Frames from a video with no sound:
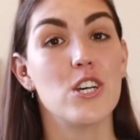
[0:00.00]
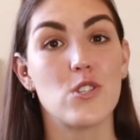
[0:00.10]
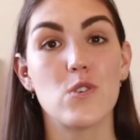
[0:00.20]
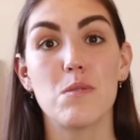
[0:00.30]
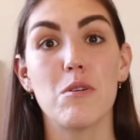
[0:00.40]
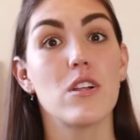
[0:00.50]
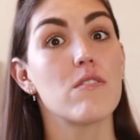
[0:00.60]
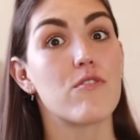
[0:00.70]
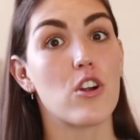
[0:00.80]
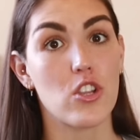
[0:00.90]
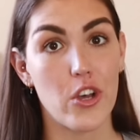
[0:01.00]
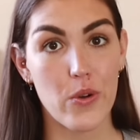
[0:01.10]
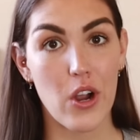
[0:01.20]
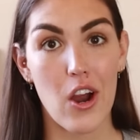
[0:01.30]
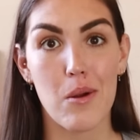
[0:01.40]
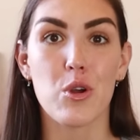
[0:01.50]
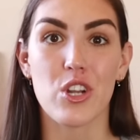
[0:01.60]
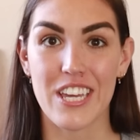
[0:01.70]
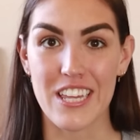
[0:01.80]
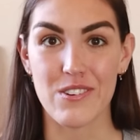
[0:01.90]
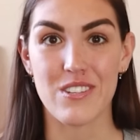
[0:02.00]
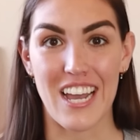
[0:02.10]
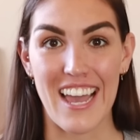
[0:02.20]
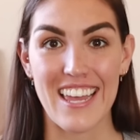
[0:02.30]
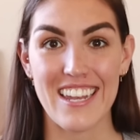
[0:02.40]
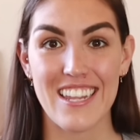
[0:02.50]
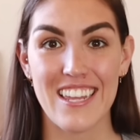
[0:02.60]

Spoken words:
suitable for a low carb or keto diet.